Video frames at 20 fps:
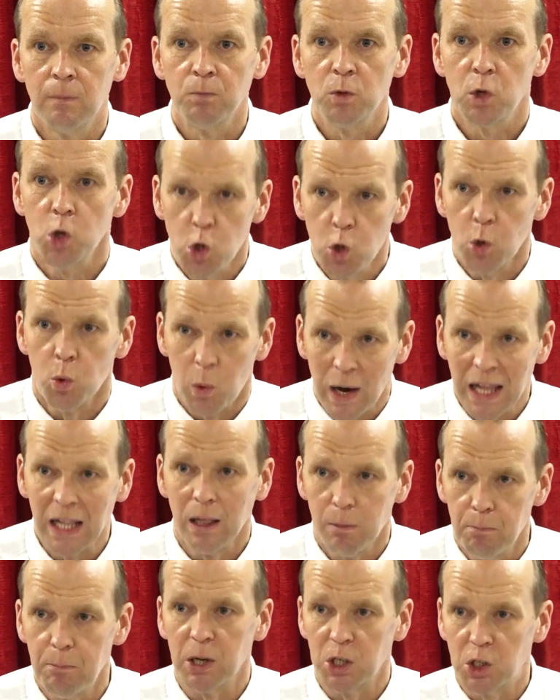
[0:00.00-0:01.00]
You
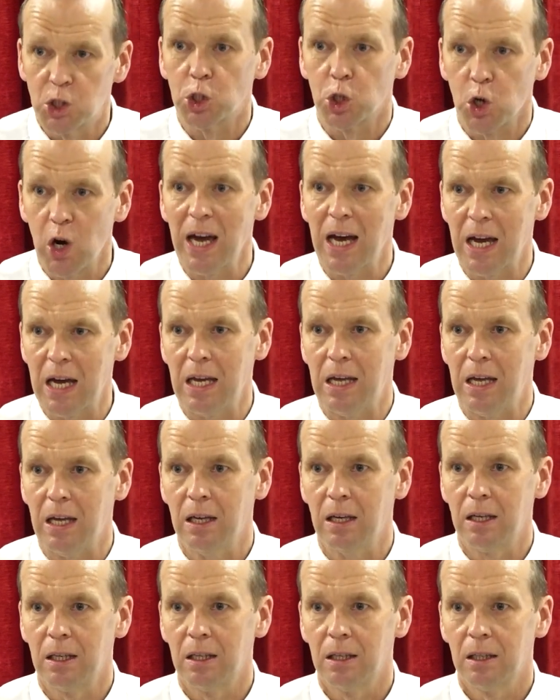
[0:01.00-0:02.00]
will betray.
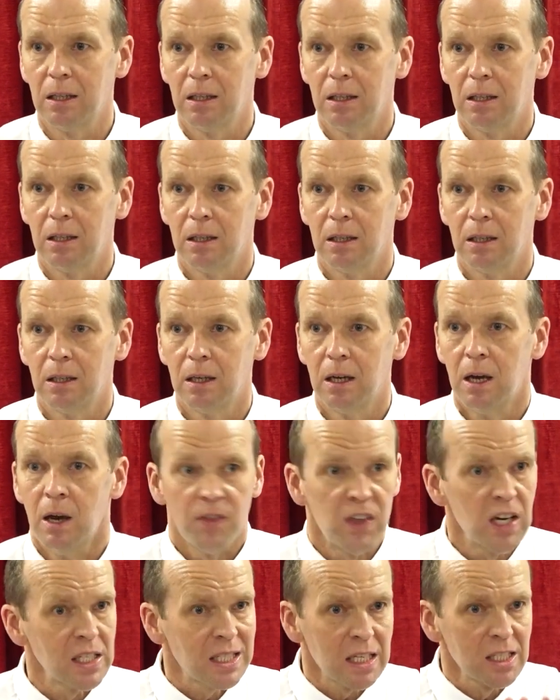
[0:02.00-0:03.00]

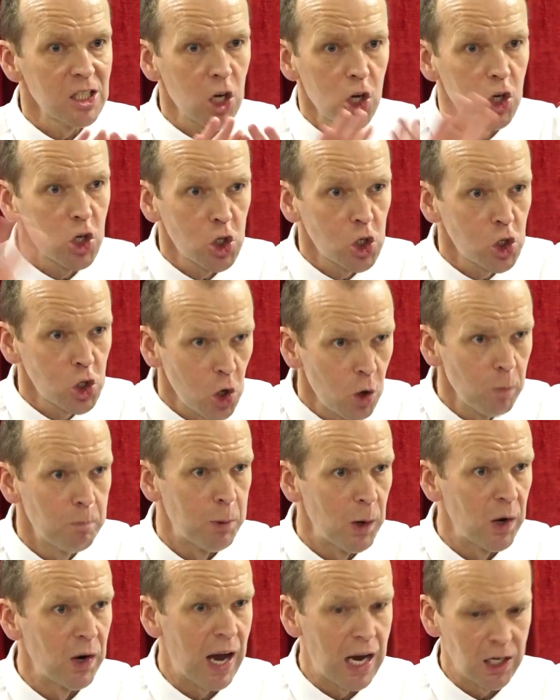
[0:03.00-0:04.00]
This is a
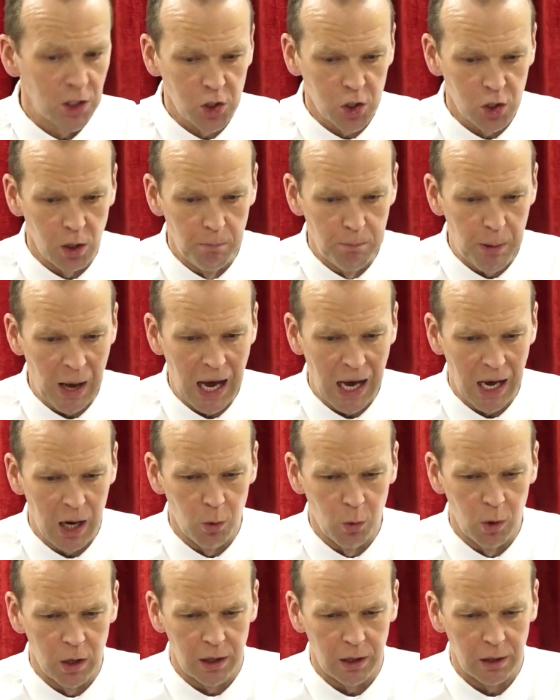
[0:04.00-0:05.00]
supernatural
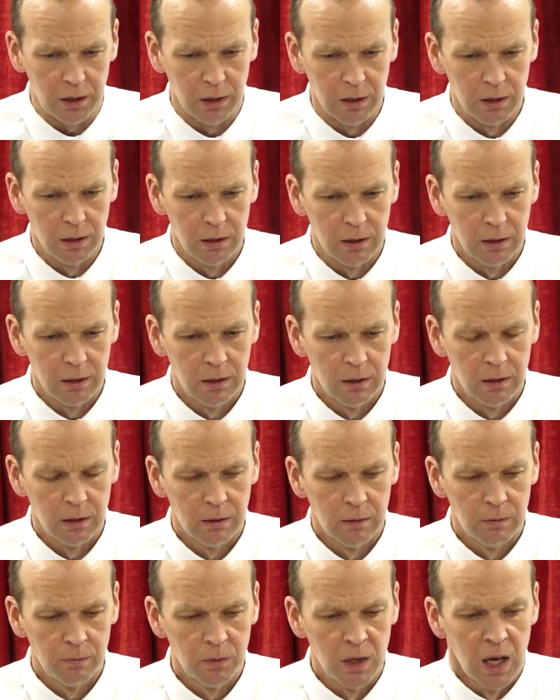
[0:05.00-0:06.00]
power.
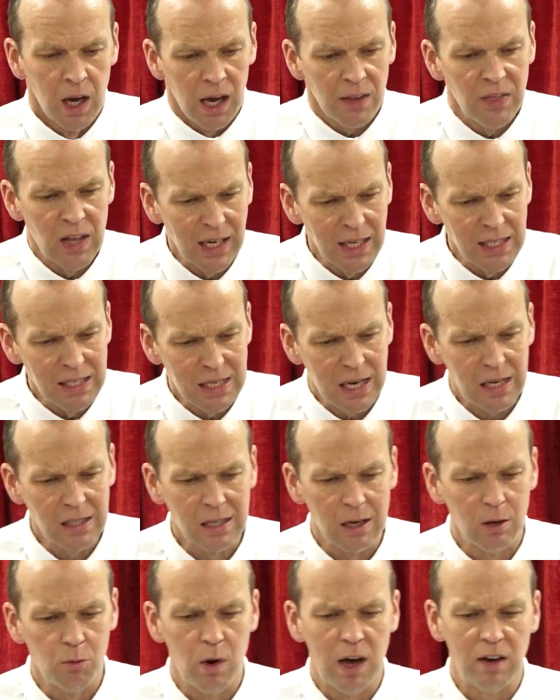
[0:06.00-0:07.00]
And then it says
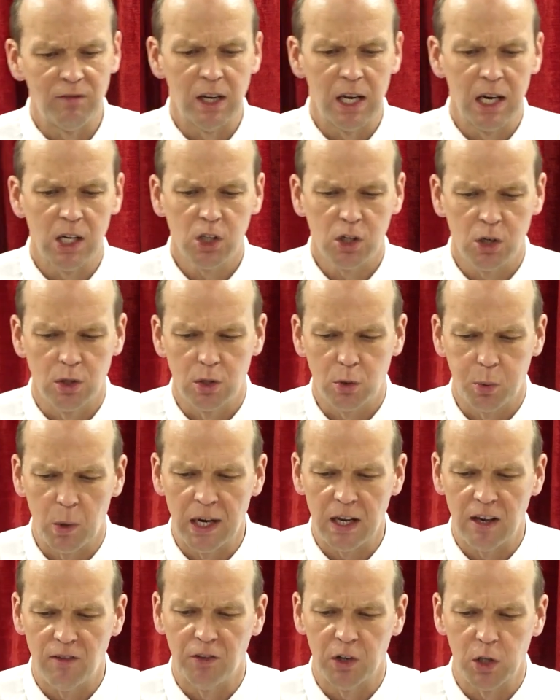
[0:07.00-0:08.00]
in Revelation
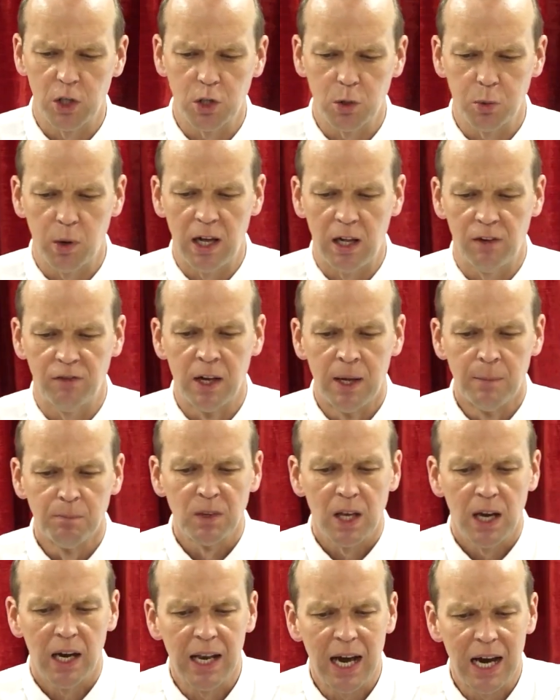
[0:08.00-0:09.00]
20, verse 12,
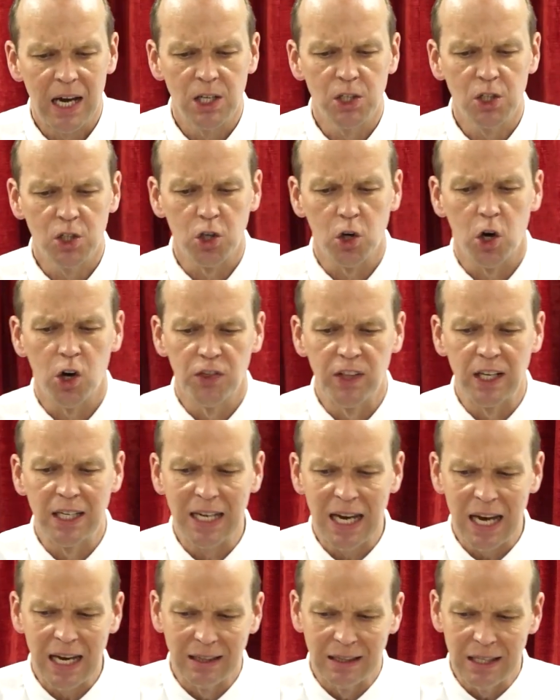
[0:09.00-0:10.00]
and I saw the
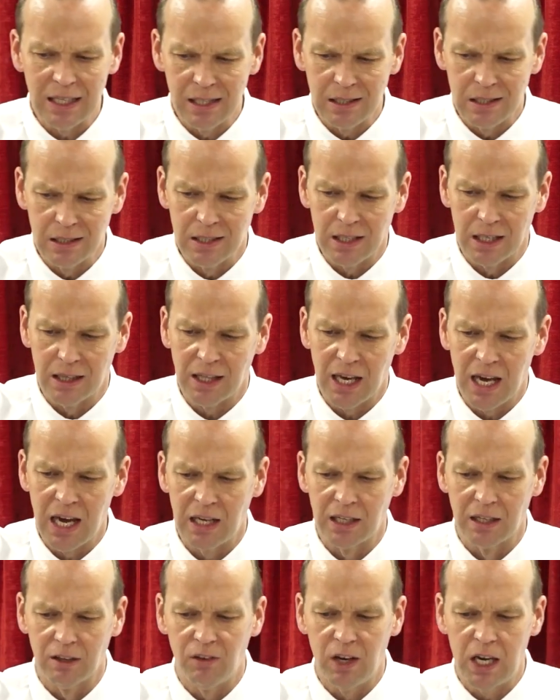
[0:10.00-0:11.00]
dead, this is at the
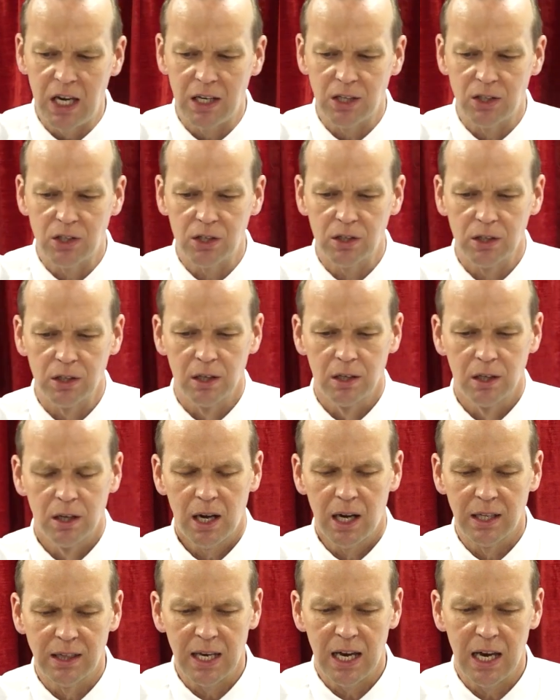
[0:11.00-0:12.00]
end of age,
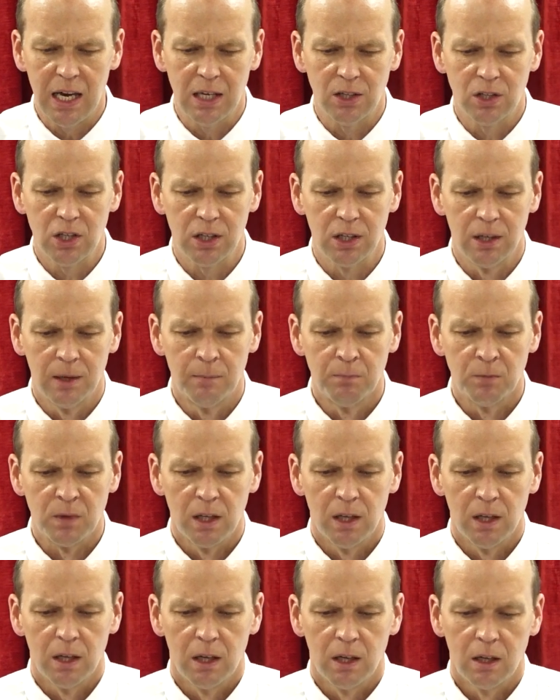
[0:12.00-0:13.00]
at the age,
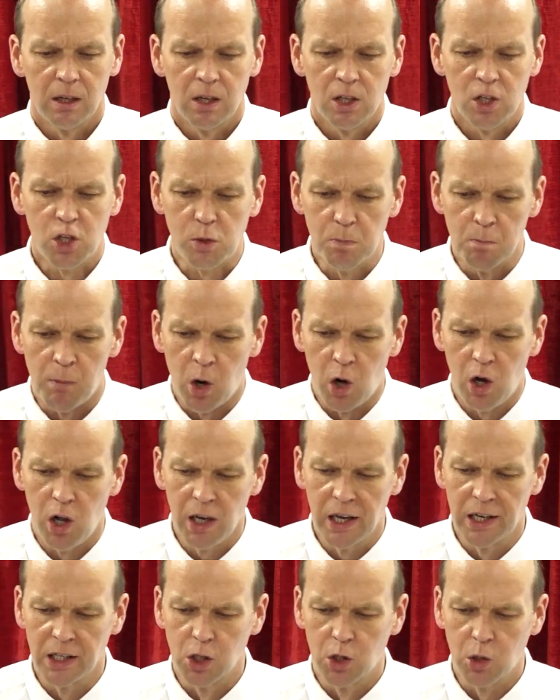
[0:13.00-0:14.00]

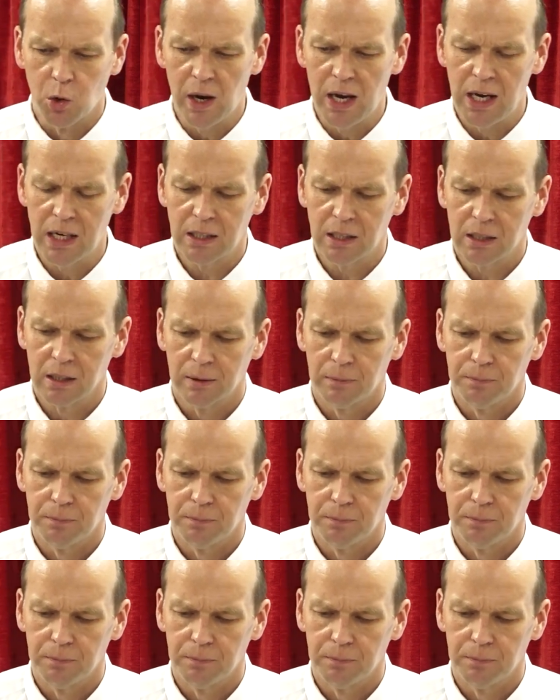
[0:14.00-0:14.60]
small and great,